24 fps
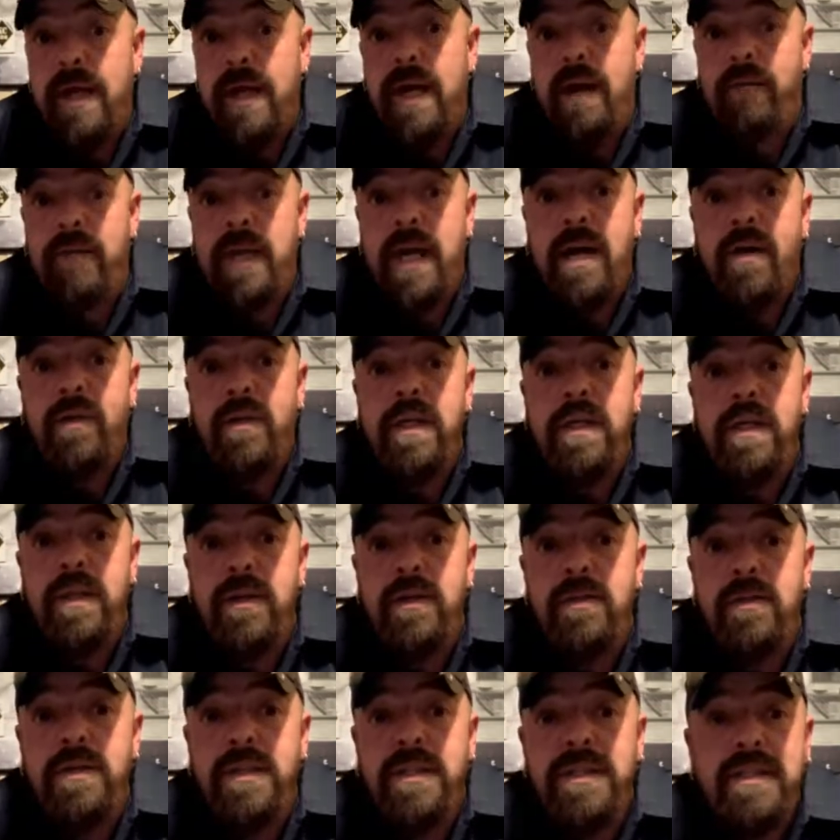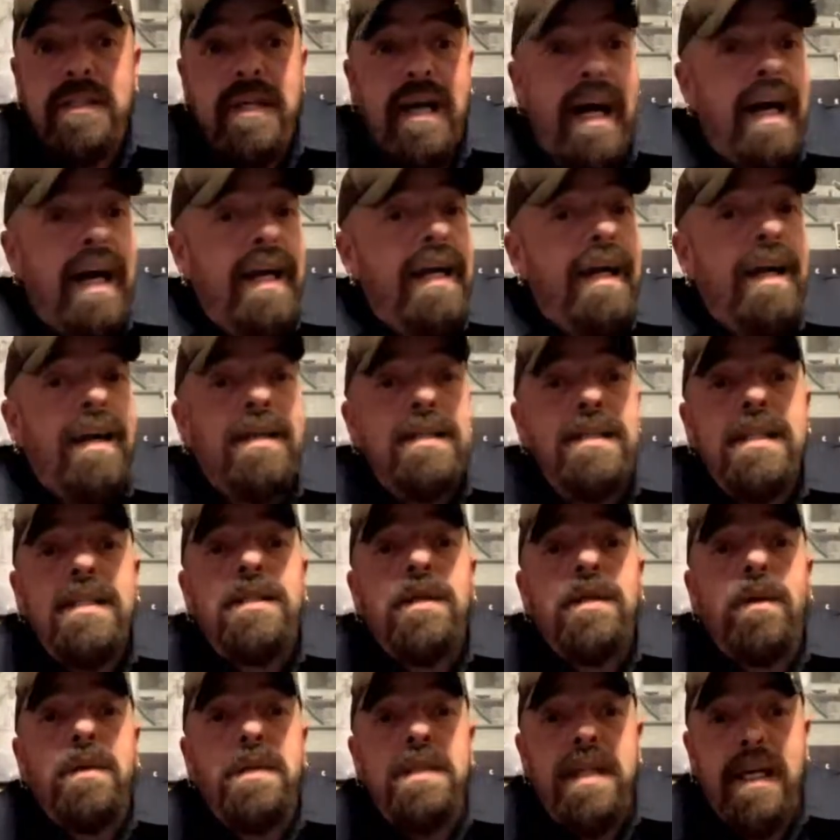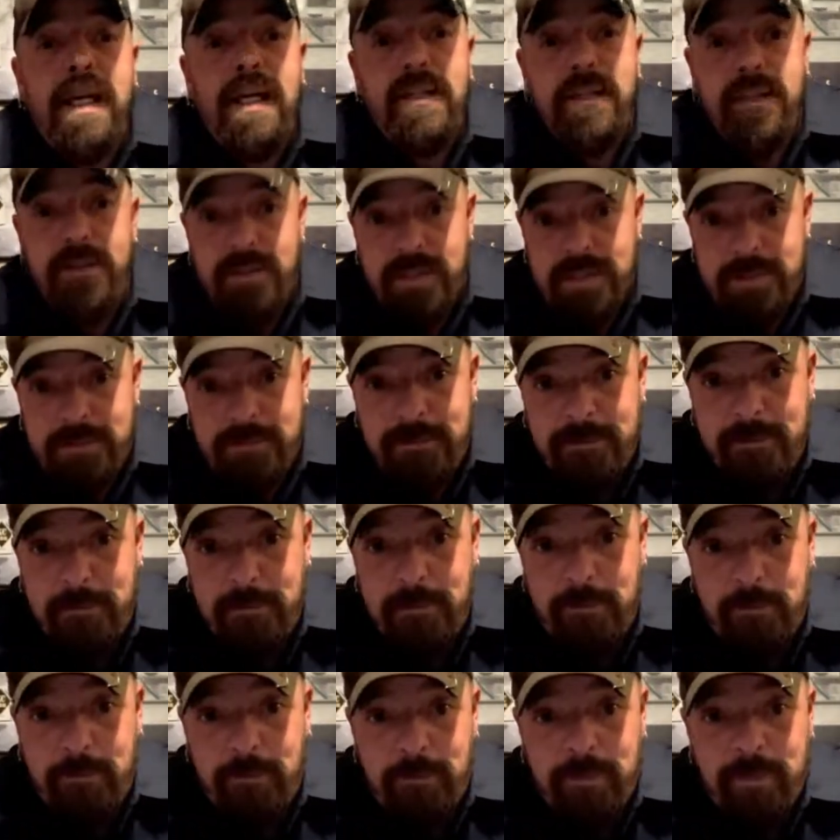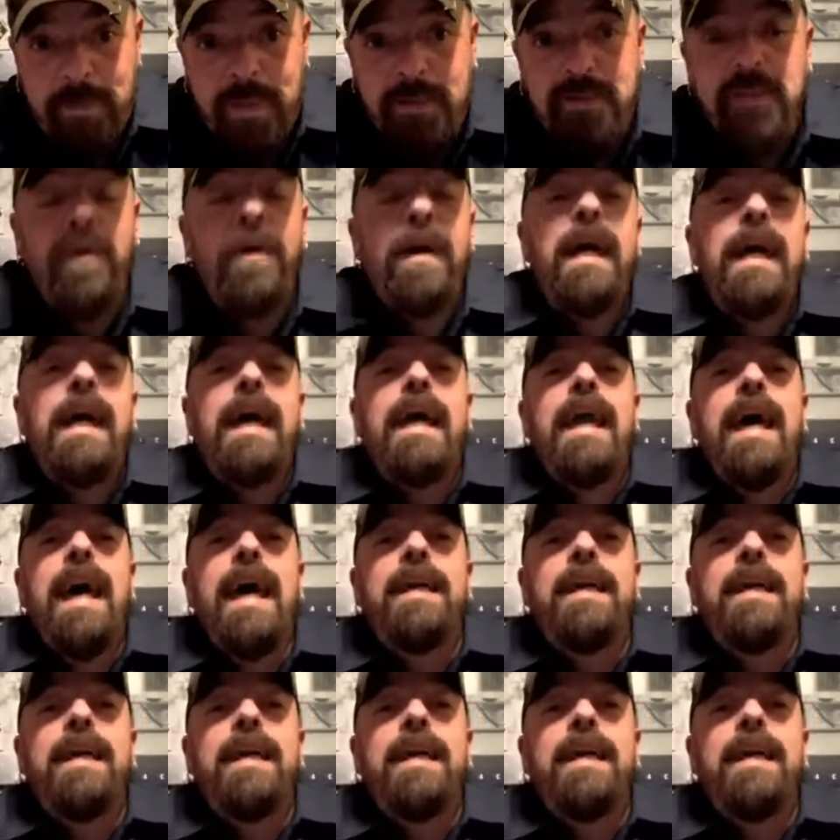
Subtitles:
have now to use, I guarantee told you they'd use it. So it ain't.